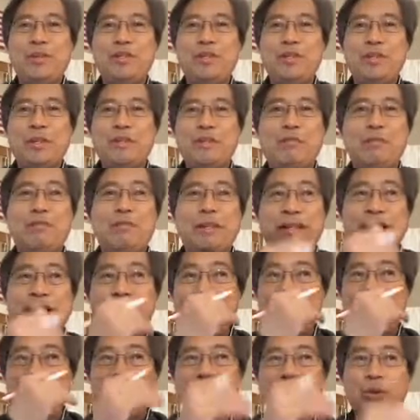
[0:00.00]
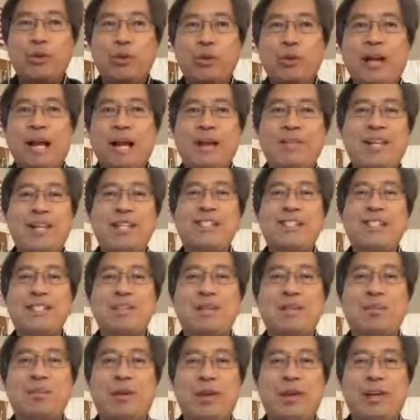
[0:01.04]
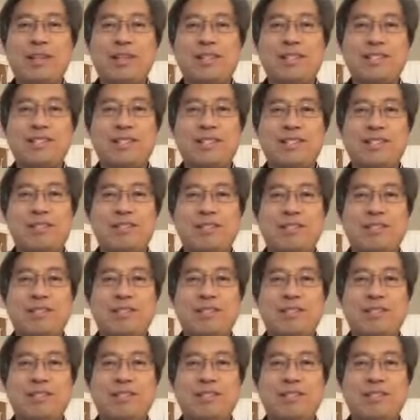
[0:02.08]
different videos to show you how that system works.